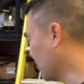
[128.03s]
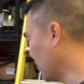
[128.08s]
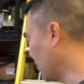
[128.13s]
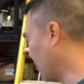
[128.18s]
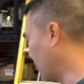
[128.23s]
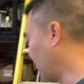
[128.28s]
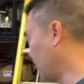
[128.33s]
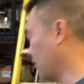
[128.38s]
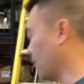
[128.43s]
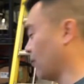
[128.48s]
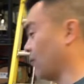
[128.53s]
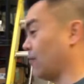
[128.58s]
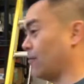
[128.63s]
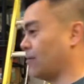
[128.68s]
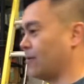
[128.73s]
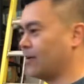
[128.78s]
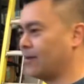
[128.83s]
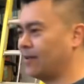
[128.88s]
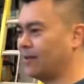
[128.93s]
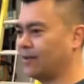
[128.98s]
If you're
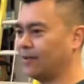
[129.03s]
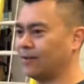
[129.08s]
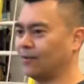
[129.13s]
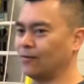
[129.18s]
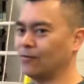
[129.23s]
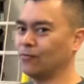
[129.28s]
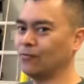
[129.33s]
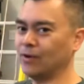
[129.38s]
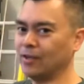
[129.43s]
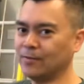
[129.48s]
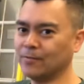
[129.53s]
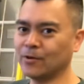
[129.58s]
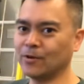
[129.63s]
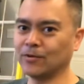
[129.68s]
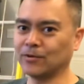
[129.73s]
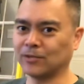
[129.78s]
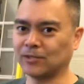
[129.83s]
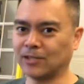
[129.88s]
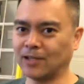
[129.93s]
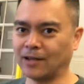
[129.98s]
running
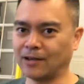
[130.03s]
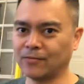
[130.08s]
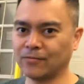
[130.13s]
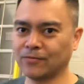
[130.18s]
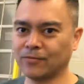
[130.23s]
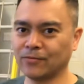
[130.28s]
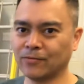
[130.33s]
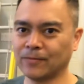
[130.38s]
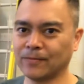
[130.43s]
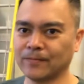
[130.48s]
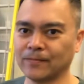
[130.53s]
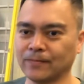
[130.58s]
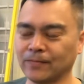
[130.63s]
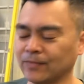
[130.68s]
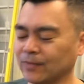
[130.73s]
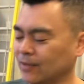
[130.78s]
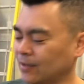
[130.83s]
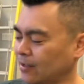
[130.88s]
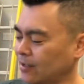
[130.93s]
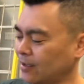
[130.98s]
Wemo stuff,
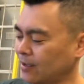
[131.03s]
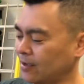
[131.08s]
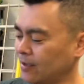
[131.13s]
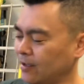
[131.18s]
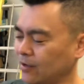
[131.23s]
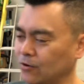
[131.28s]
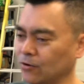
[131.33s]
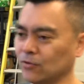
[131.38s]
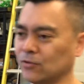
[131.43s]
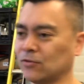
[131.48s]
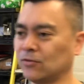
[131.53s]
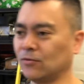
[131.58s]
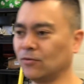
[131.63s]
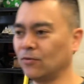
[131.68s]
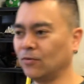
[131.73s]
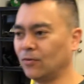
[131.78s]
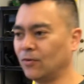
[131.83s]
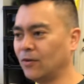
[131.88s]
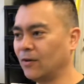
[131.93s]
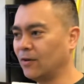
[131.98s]
it goes
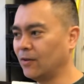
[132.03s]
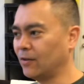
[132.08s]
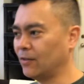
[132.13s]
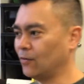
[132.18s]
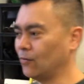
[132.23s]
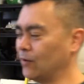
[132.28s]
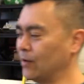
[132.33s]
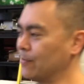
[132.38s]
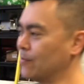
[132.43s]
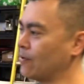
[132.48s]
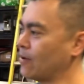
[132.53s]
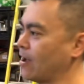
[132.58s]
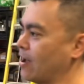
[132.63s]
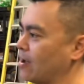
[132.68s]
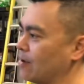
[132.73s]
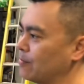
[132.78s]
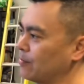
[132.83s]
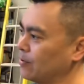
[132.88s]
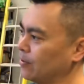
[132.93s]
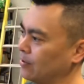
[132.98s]
through the Wemo
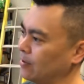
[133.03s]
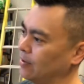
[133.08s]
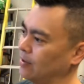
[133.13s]
app.